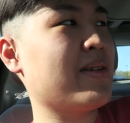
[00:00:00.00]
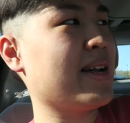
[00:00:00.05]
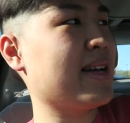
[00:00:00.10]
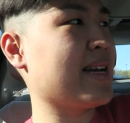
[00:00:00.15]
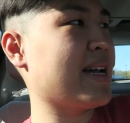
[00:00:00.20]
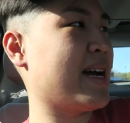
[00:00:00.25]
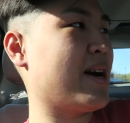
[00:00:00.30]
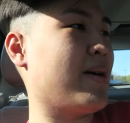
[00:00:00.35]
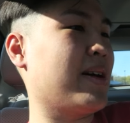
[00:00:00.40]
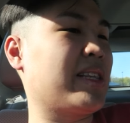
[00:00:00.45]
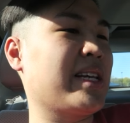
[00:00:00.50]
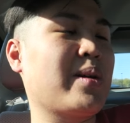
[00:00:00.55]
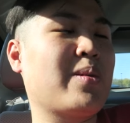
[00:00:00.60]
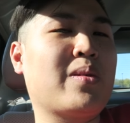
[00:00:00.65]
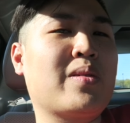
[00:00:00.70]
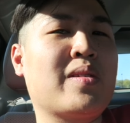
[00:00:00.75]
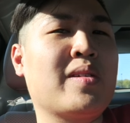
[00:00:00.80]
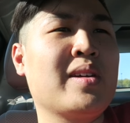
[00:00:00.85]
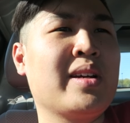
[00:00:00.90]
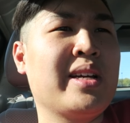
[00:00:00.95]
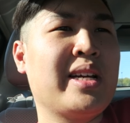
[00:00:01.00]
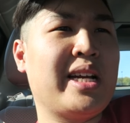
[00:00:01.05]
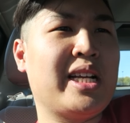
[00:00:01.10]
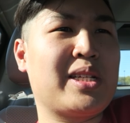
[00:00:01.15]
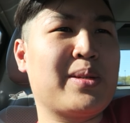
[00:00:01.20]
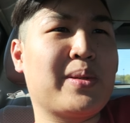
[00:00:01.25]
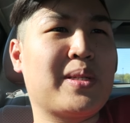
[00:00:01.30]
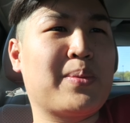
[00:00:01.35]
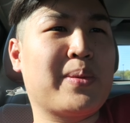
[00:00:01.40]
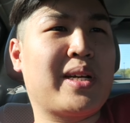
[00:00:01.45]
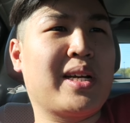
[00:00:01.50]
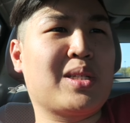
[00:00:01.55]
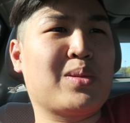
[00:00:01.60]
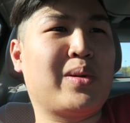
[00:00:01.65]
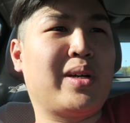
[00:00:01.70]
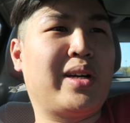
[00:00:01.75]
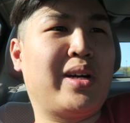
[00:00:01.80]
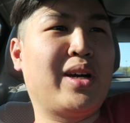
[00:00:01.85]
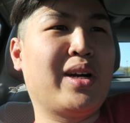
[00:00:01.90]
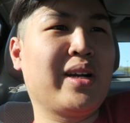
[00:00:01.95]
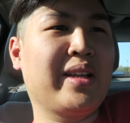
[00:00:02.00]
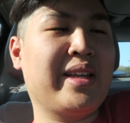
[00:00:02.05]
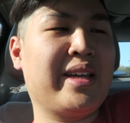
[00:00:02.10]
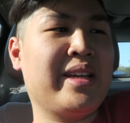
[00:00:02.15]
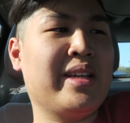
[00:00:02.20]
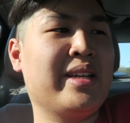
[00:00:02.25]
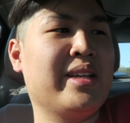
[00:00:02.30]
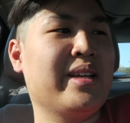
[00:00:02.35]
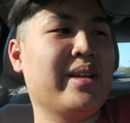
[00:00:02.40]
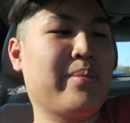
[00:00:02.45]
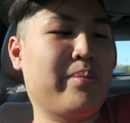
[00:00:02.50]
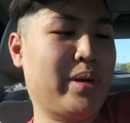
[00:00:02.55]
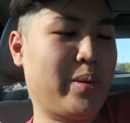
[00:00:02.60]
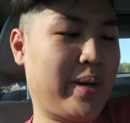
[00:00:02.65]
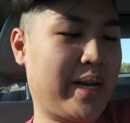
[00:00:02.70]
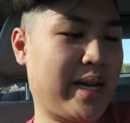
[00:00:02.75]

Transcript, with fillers: right now. I think it's just because we're early, but